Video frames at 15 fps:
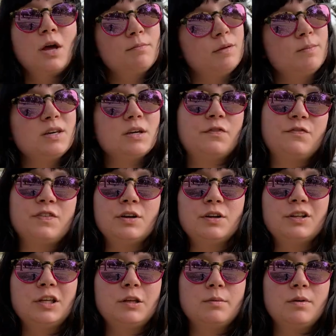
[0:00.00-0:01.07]
maybe
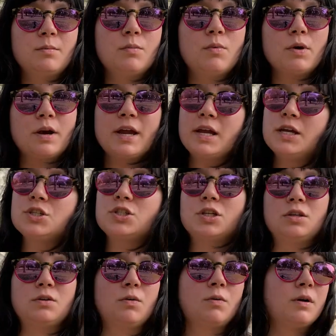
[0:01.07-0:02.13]
feel a little bit more
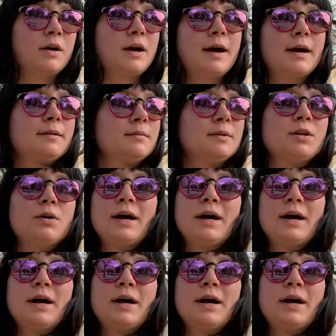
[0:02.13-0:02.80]
Asian, or I